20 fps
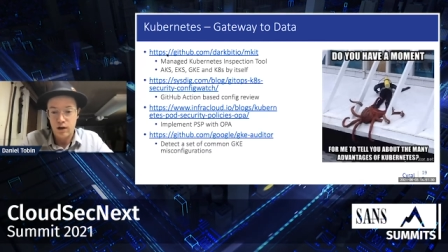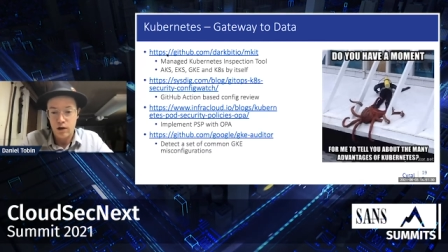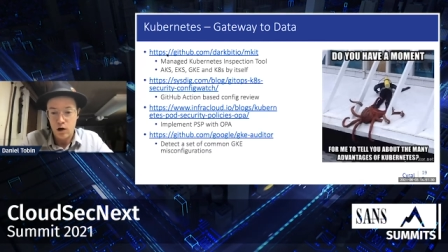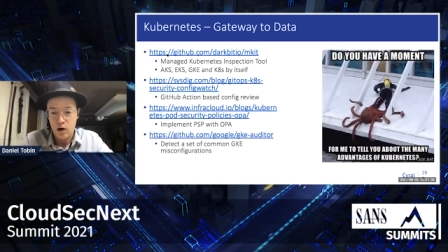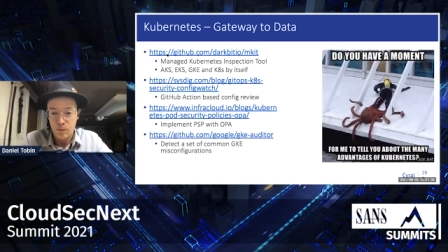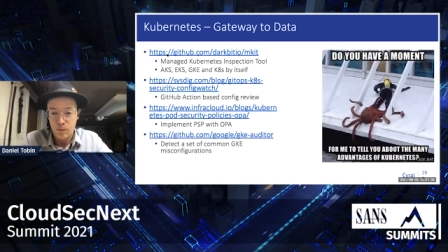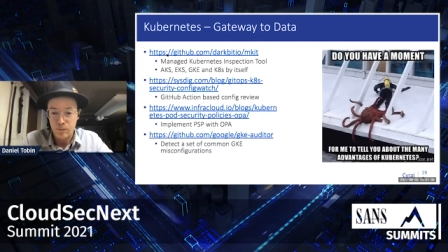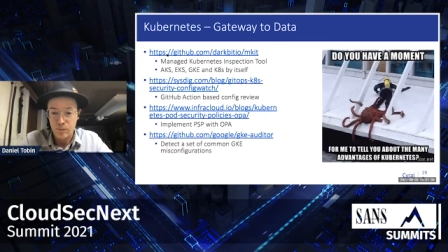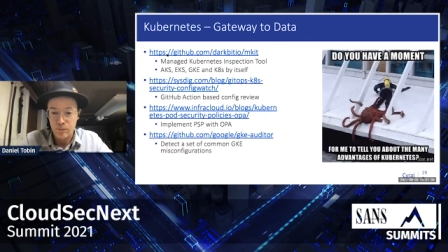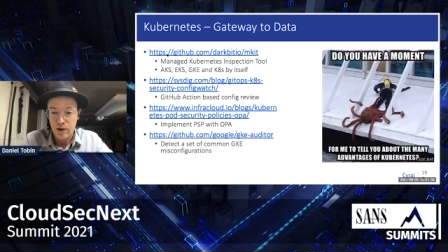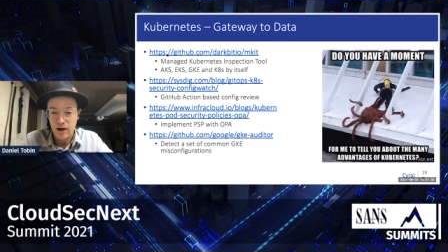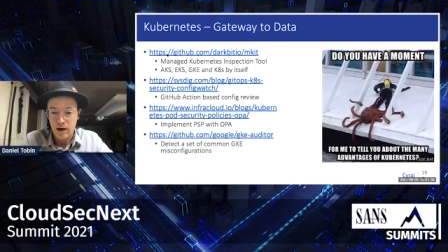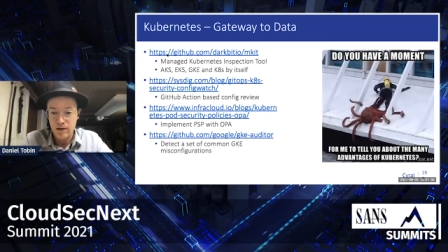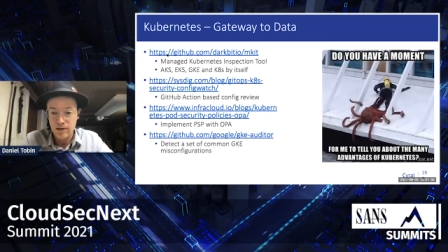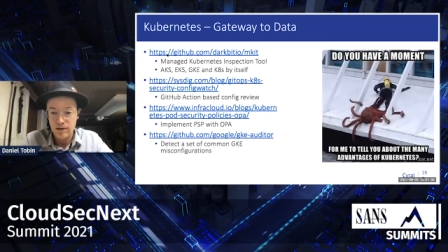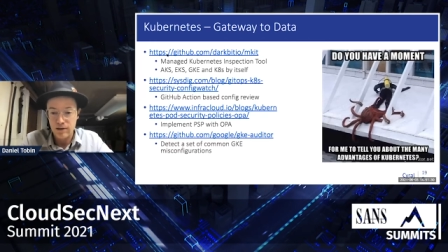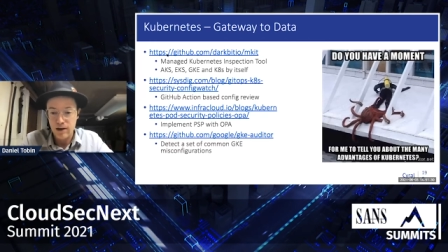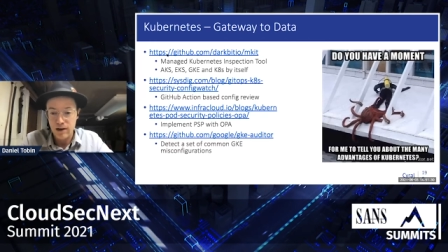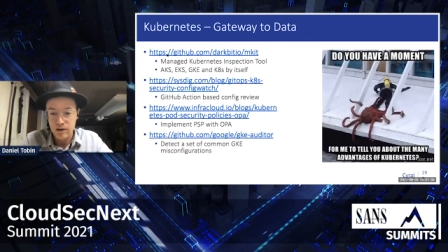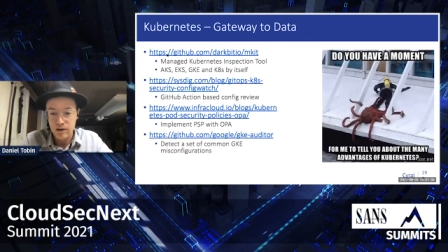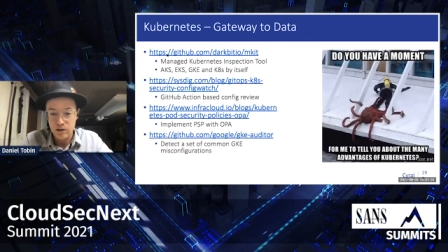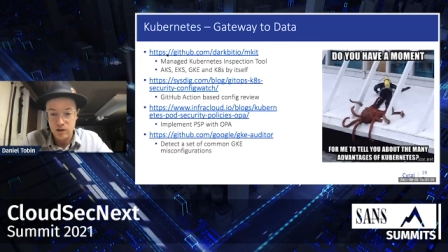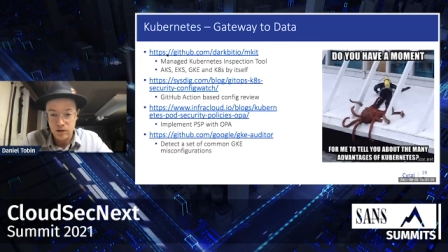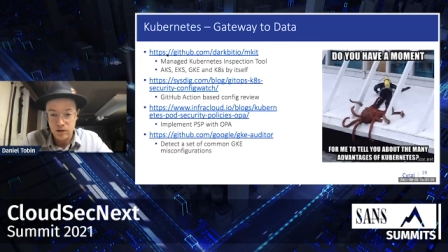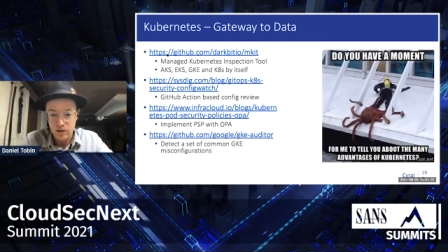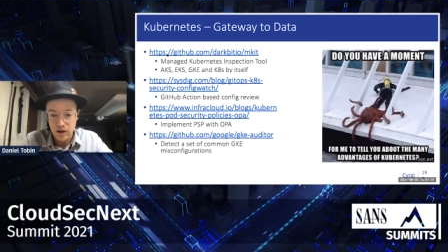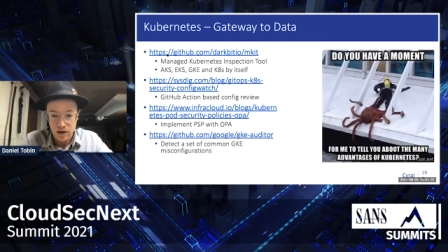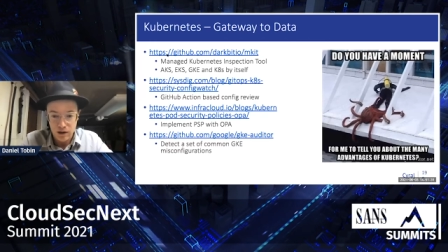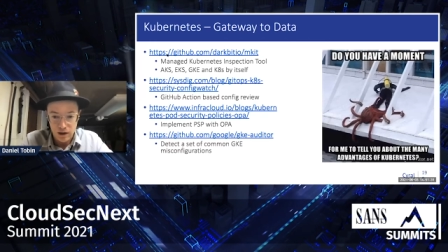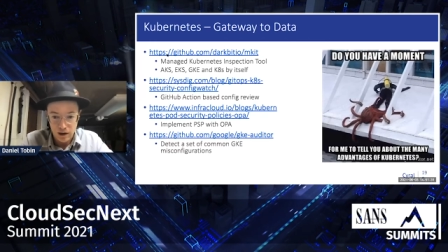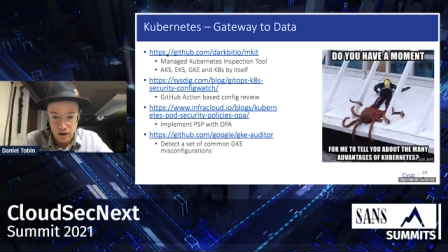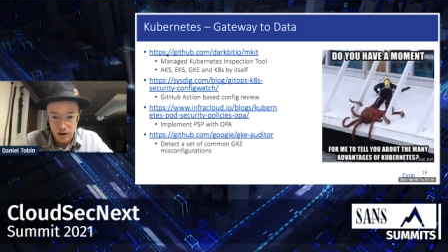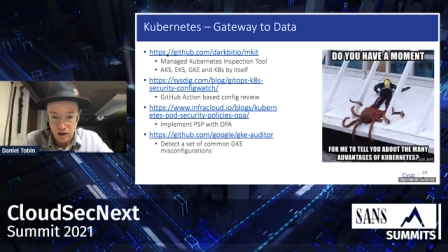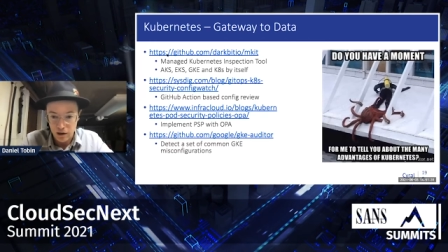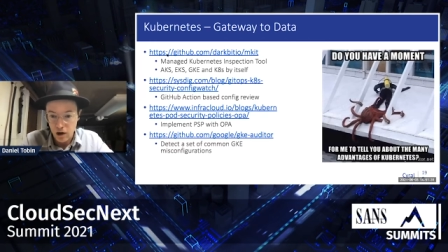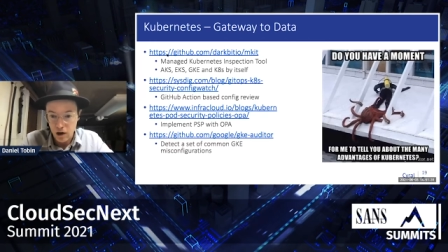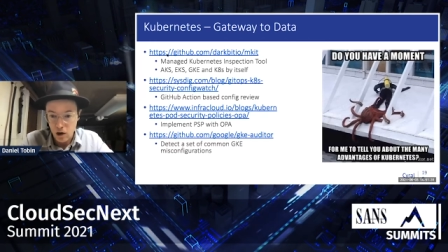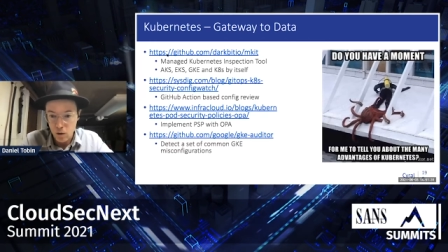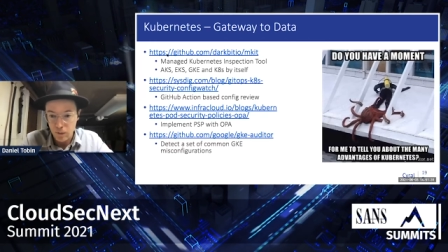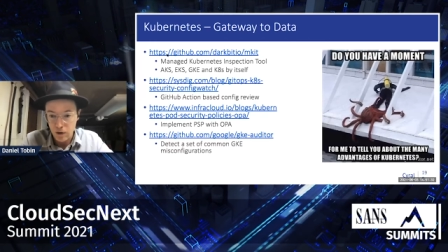Open Policy Agent,
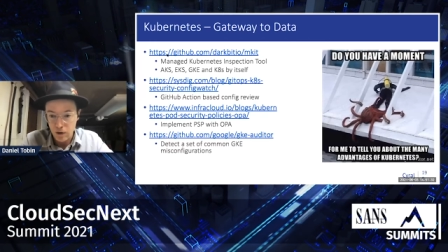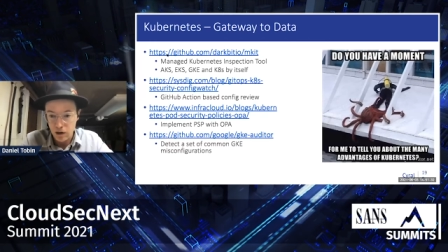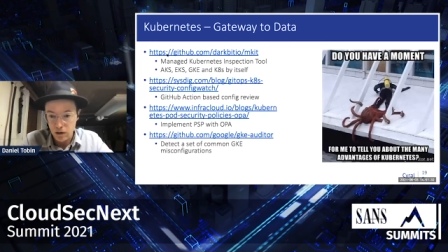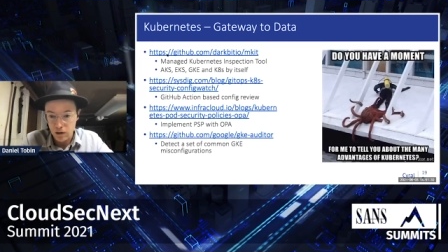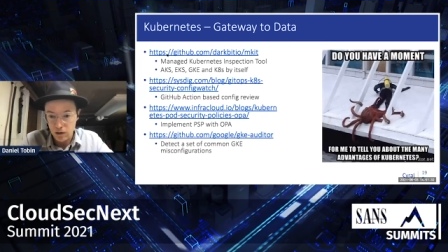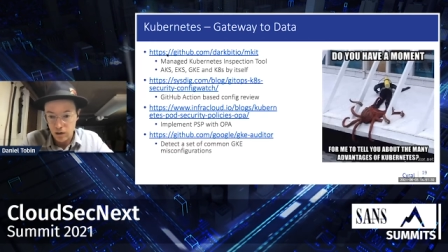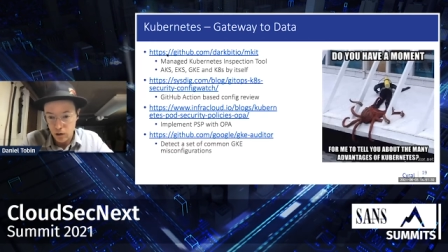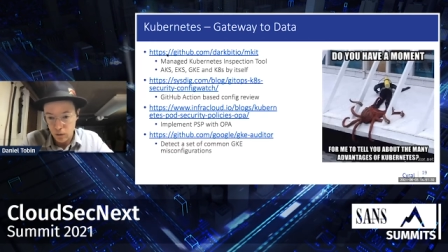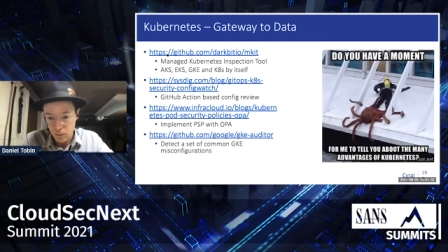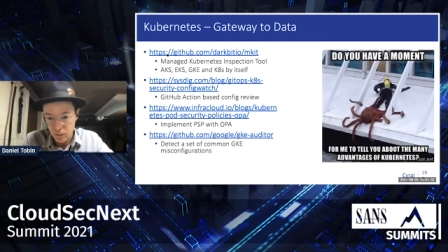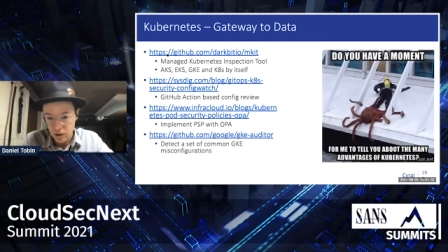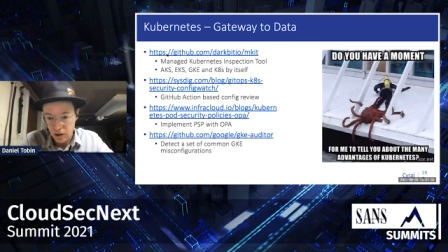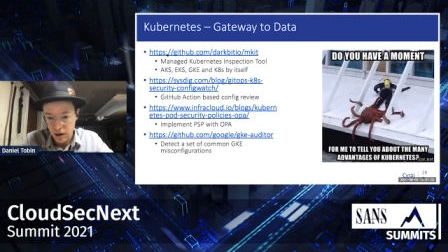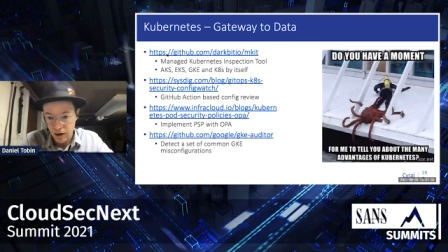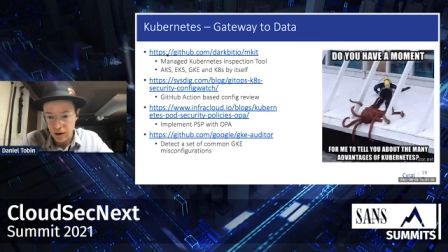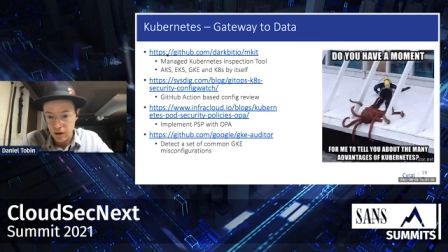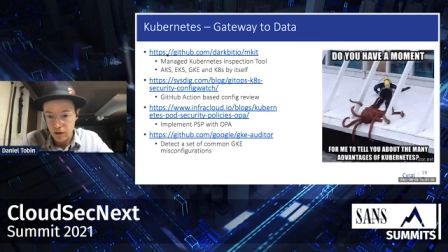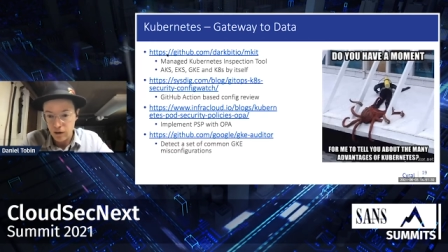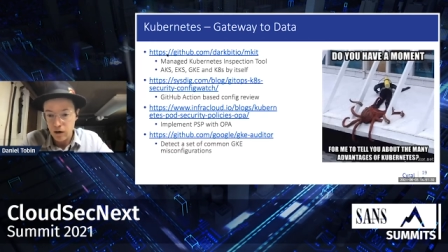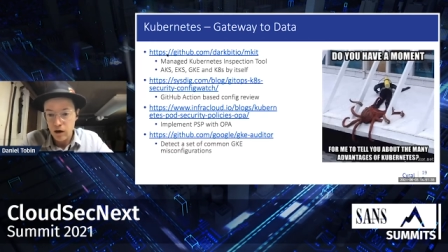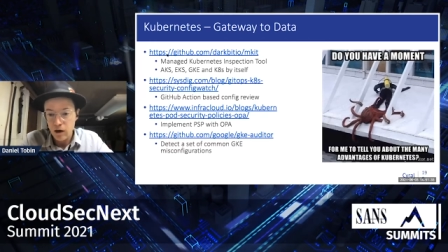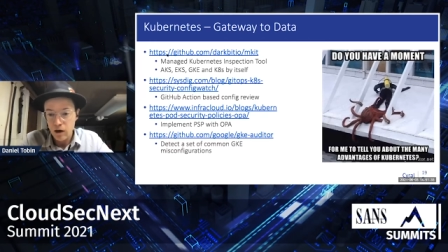aka OPA, OPA,